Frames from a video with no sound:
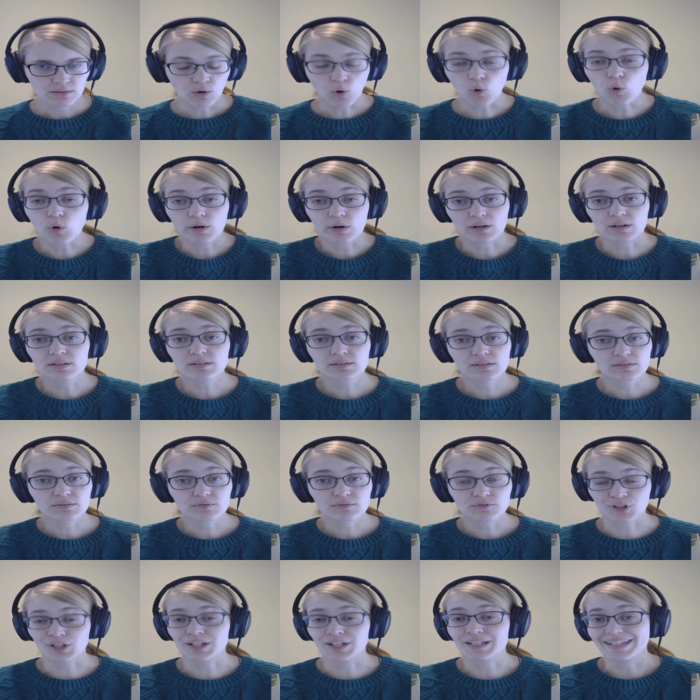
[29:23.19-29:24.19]
Or
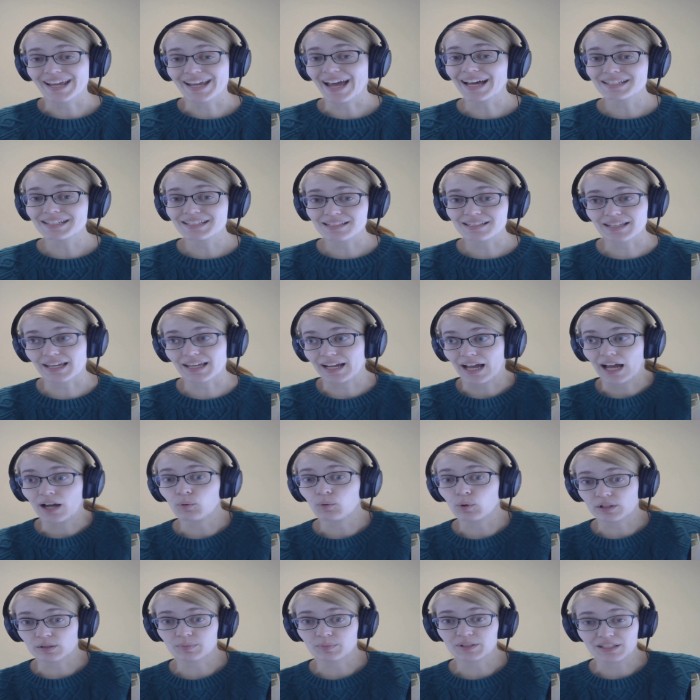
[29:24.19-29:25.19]
for a dad to say, I
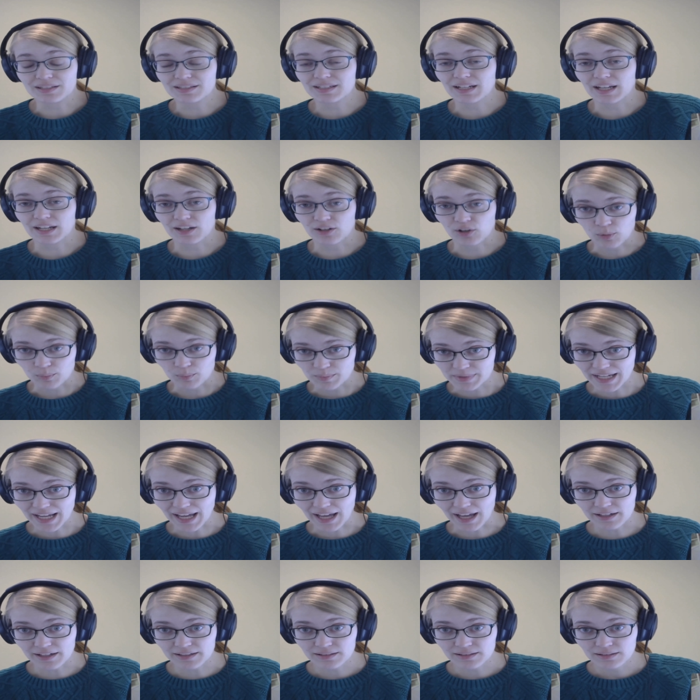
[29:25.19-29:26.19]
want to be a stay-at-home dad.